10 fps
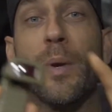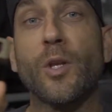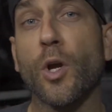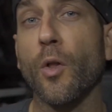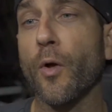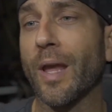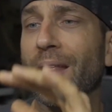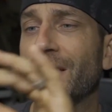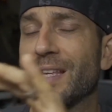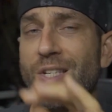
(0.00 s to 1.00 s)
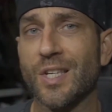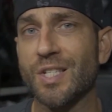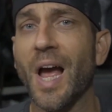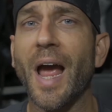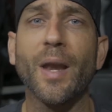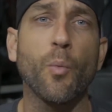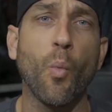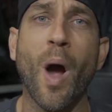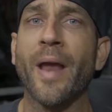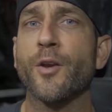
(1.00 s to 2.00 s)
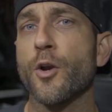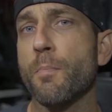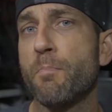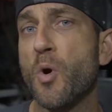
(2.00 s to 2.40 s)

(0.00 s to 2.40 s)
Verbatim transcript: we took a look at this Sidewinder